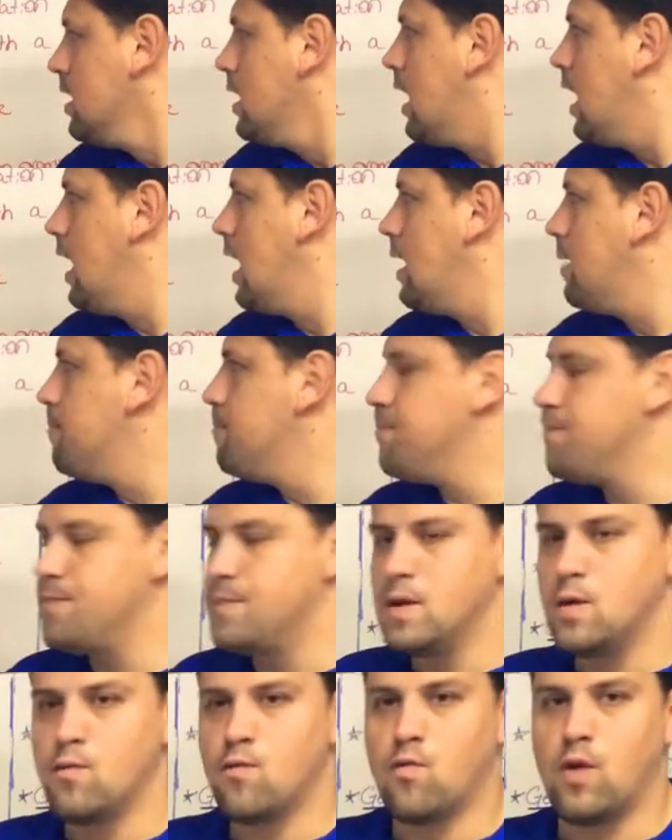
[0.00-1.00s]
it.
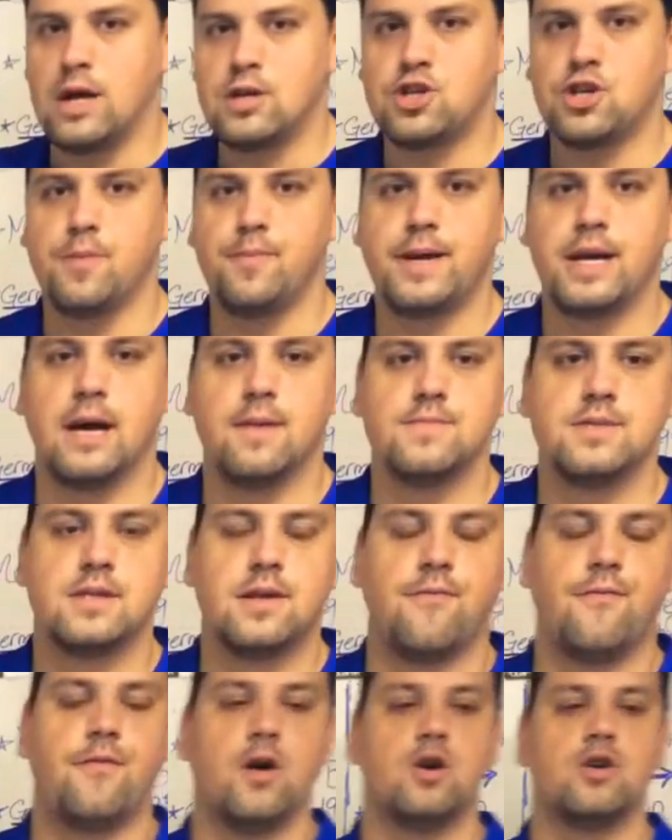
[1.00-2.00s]
Russia becomes the
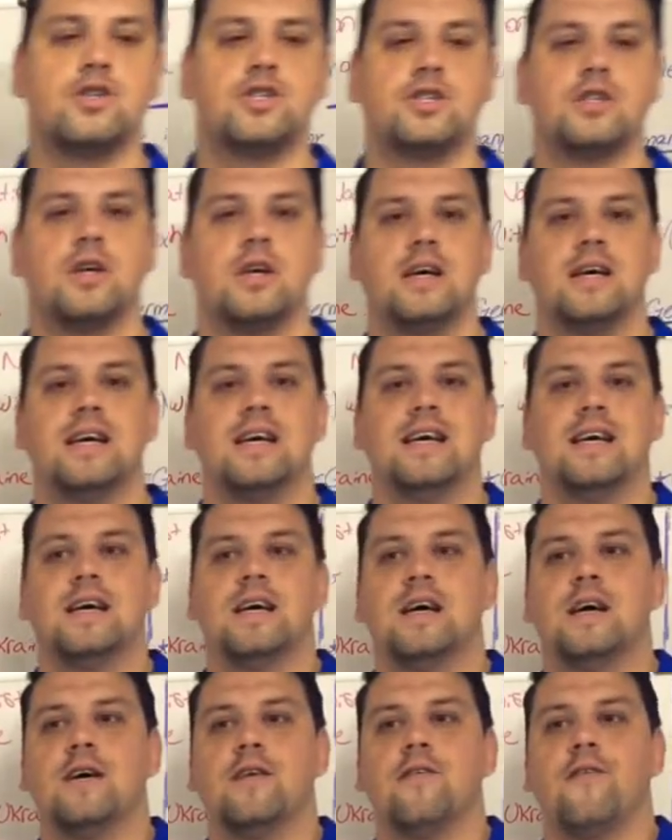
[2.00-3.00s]
first
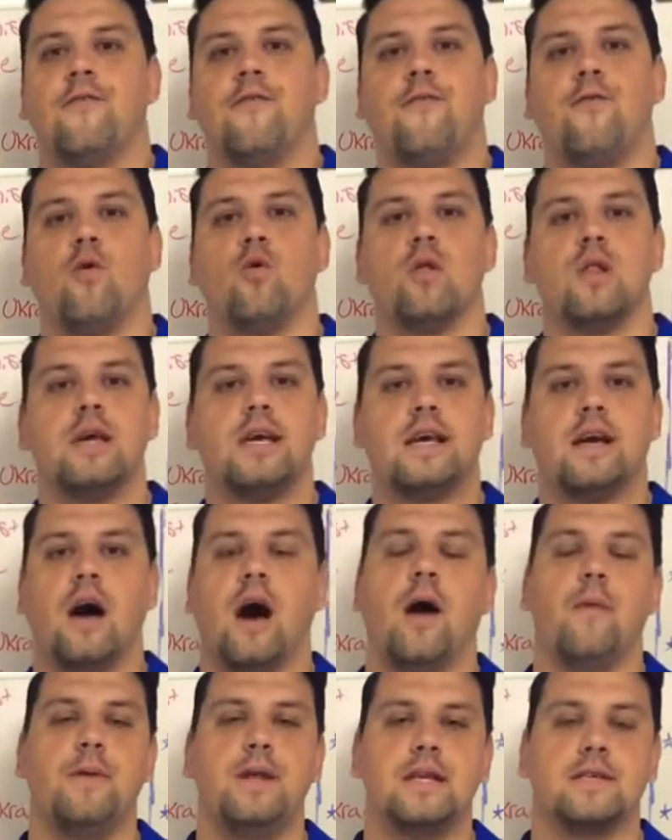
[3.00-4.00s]
fully
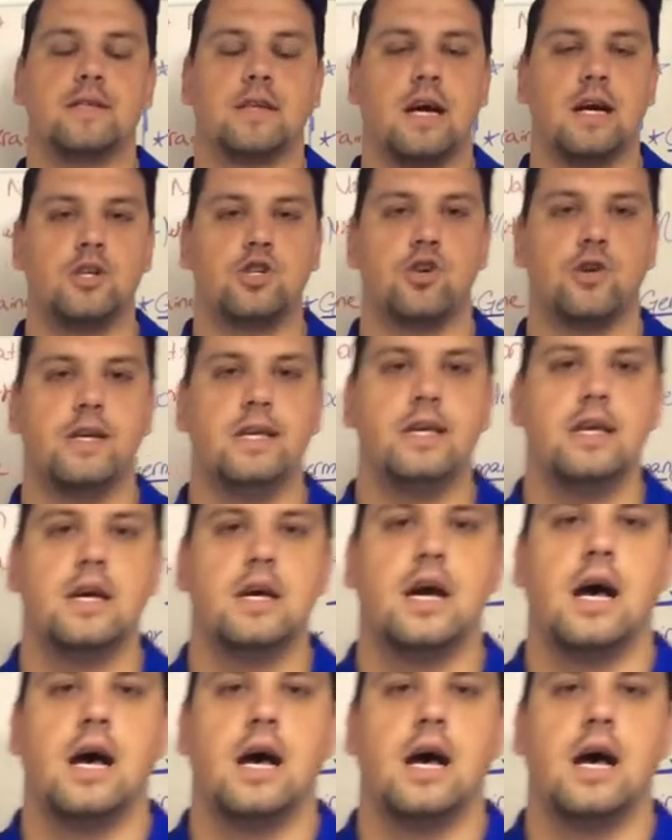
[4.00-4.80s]
communist country